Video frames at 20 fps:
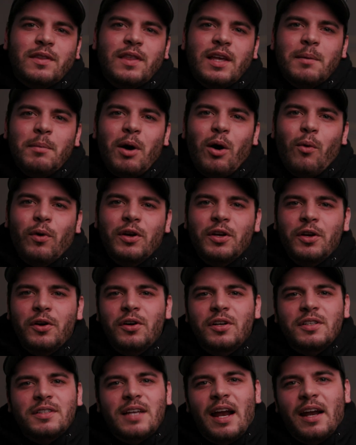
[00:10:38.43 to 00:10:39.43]
think about when
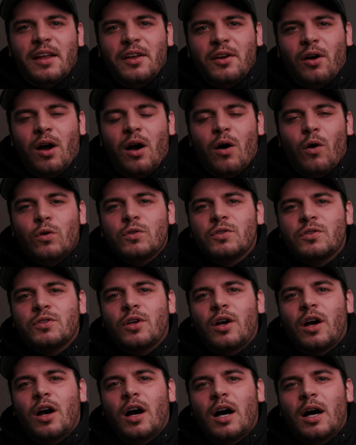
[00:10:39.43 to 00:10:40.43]
you're designing your
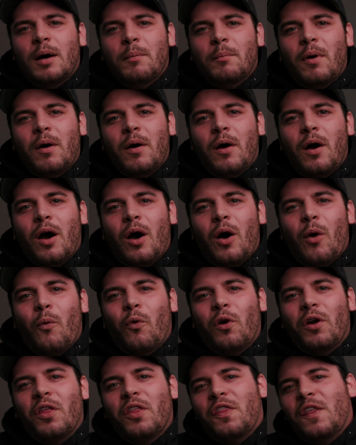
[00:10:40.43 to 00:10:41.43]
house,
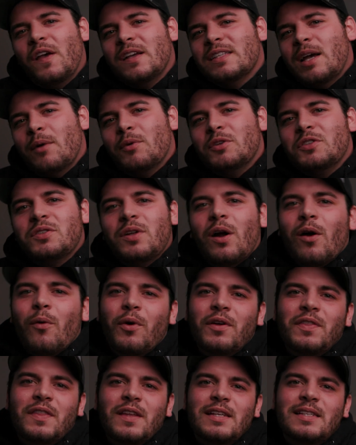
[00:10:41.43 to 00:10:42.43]
one of the things I would start
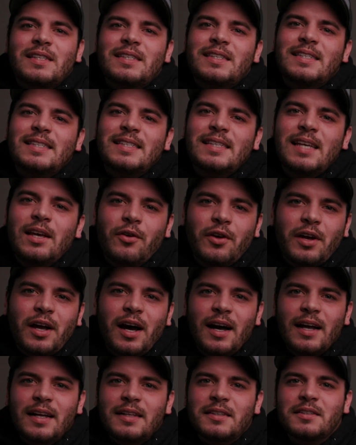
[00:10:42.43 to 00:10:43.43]
with is ceiling
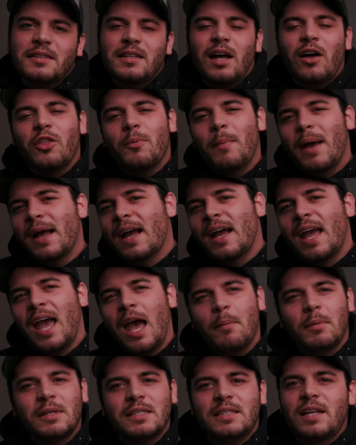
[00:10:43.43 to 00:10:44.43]
heights. Now the mega
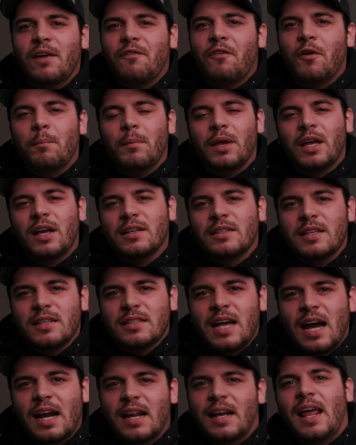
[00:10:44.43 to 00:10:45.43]
cabin's different because
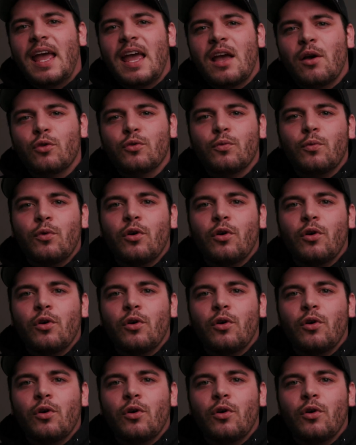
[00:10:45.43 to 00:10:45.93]
it's got an angled